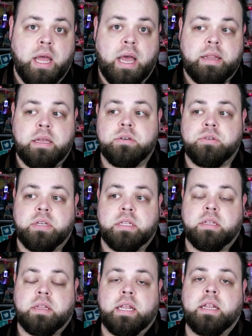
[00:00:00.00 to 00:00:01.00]
and they
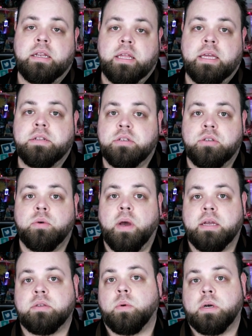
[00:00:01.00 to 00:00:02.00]
understand that they didn't get to do
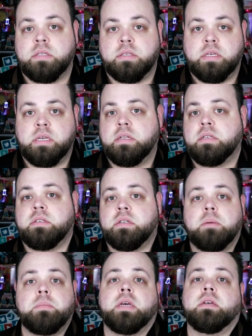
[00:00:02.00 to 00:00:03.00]
X, Y, and Z, and it's
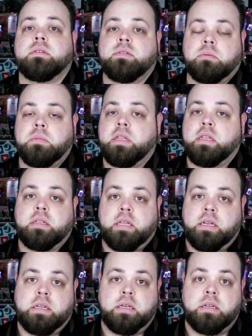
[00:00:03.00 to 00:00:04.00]
not because of something that
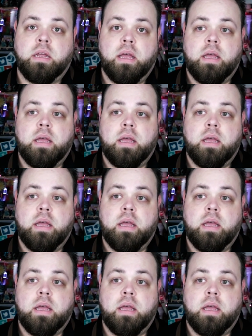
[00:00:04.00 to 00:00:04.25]
they did,